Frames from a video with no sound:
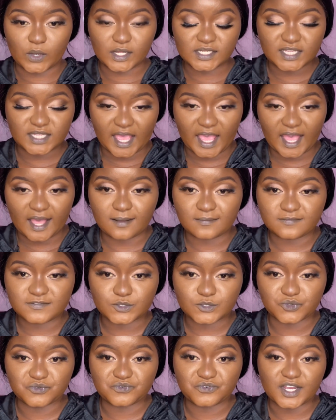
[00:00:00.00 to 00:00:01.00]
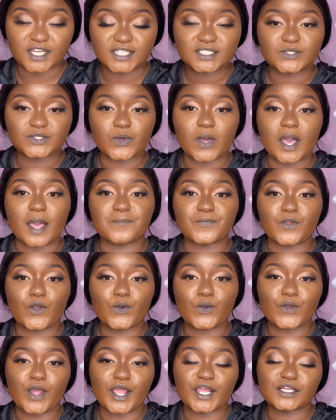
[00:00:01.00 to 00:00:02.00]
I have so far. So I'm now
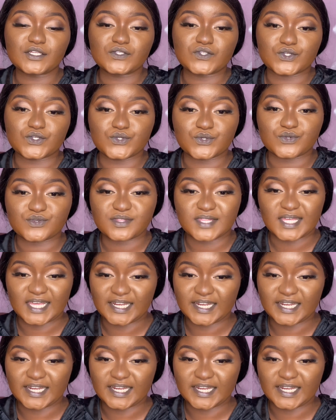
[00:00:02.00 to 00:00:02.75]
going to do the